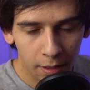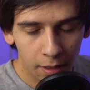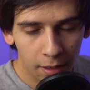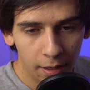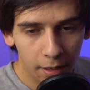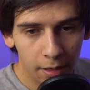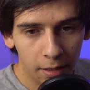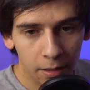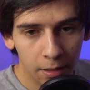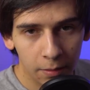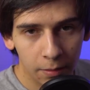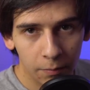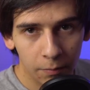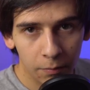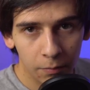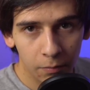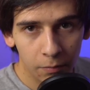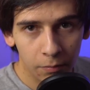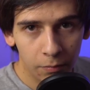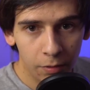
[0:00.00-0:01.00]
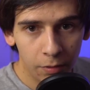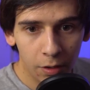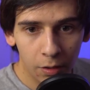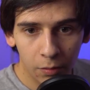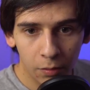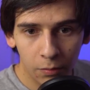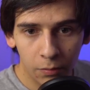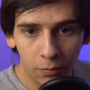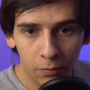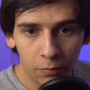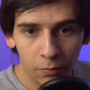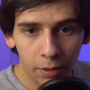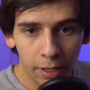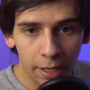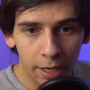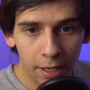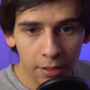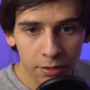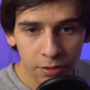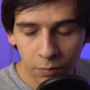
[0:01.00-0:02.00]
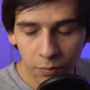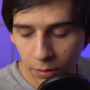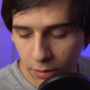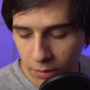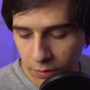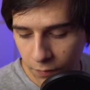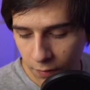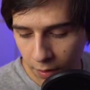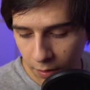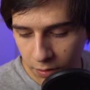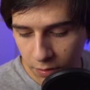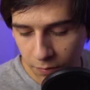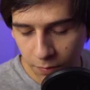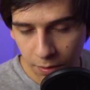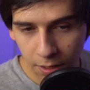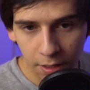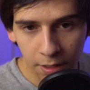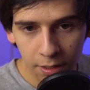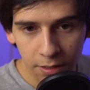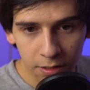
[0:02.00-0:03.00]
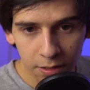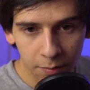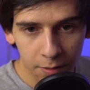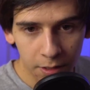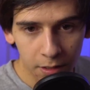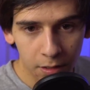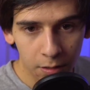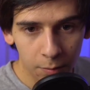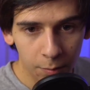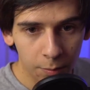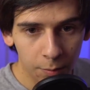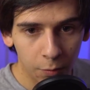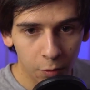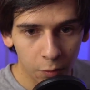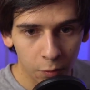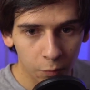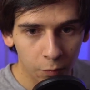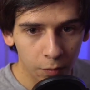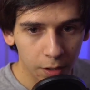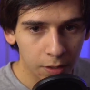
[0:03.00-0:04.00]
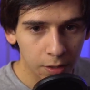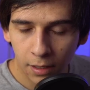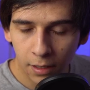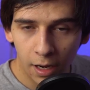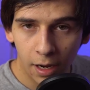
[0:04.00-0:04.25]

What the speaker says: No, what I actually want this video to be is something a little bit more real.